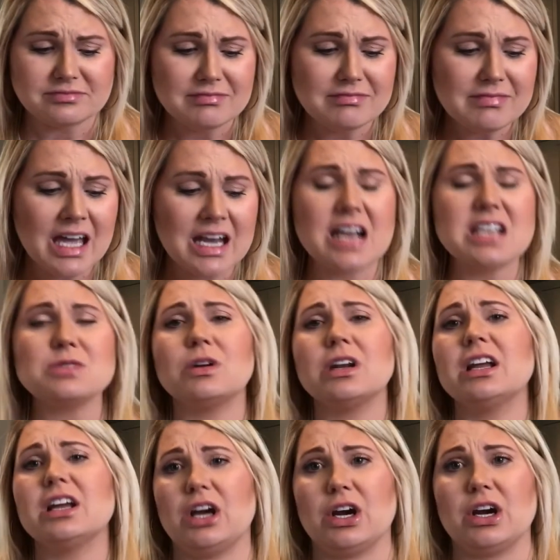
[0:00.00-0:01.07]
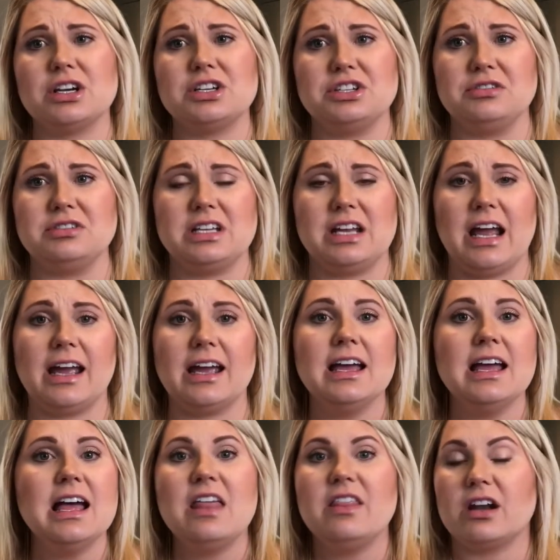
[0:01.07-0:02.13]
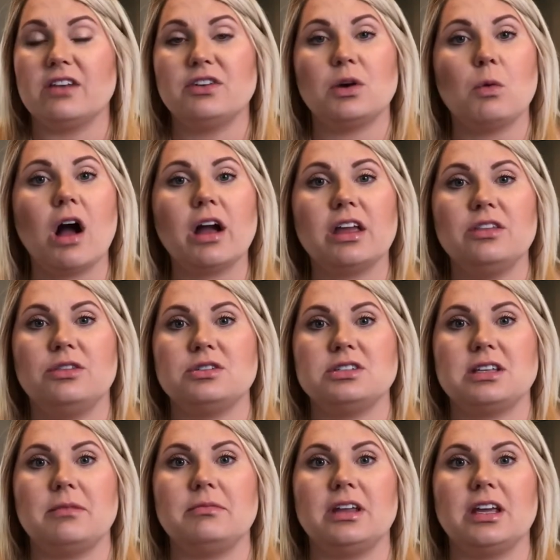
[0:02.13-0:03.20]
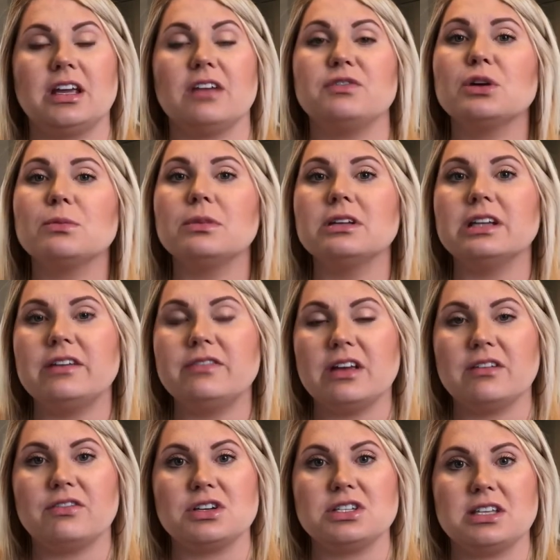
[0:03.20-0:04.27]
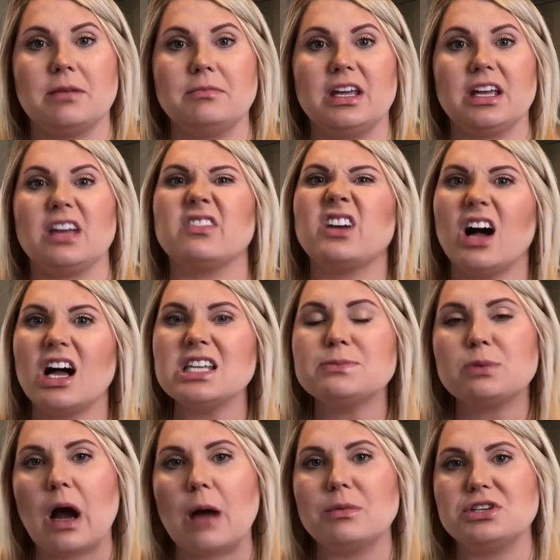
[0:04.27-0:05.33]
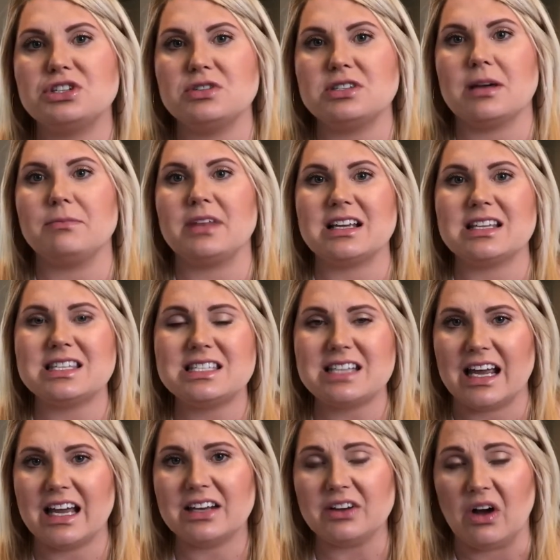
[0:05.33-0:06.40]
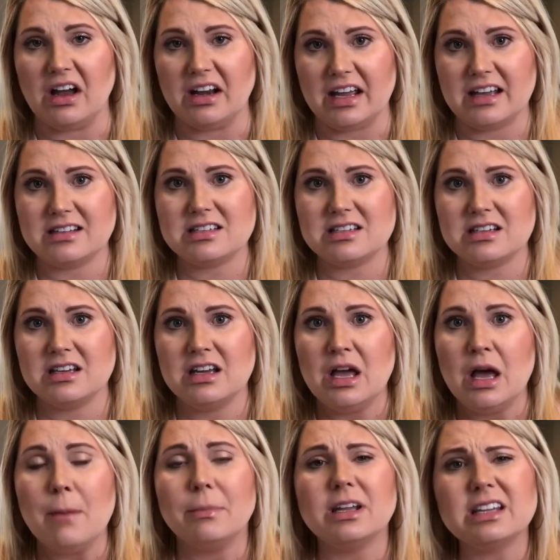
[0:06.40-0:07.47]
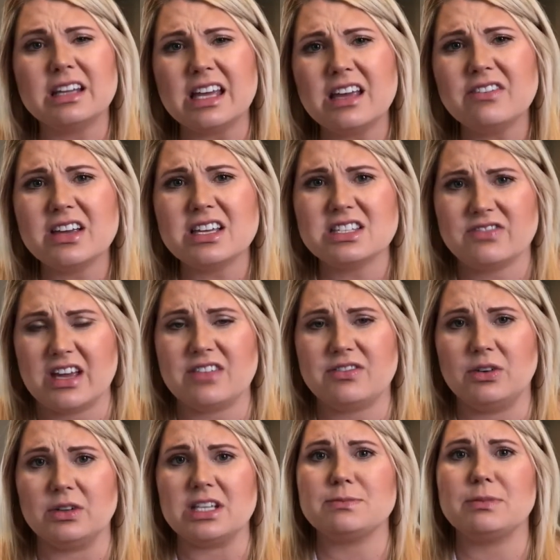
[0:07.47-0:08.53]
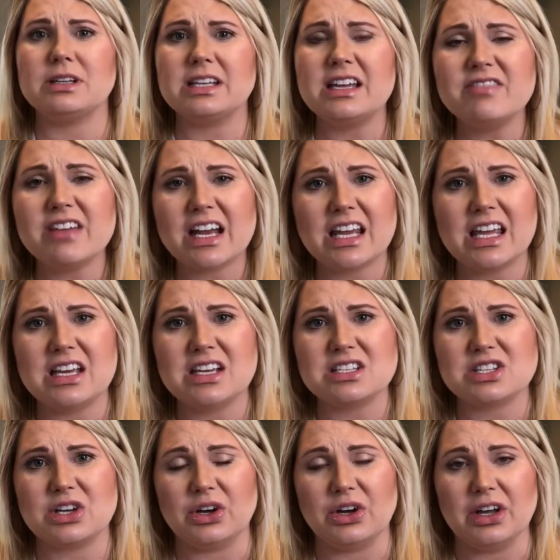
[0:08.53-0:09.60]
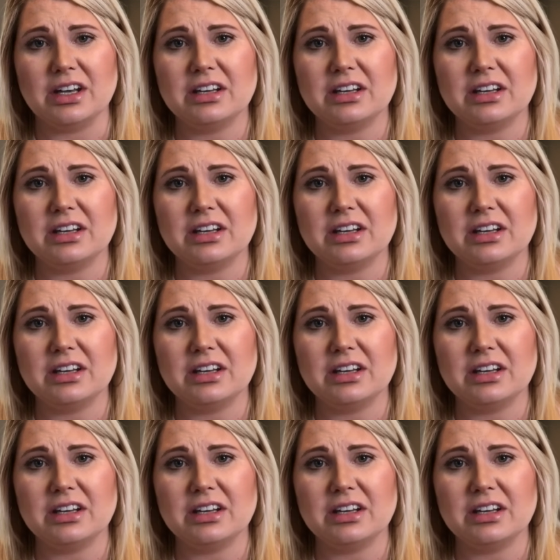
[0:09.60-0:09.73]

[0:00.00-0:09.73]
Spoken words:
And I just want to encourage you today that if you're walking through something, if you're believing for something, if God's promised you something, stand on it. Believe his faithfulness. Believe that he is good.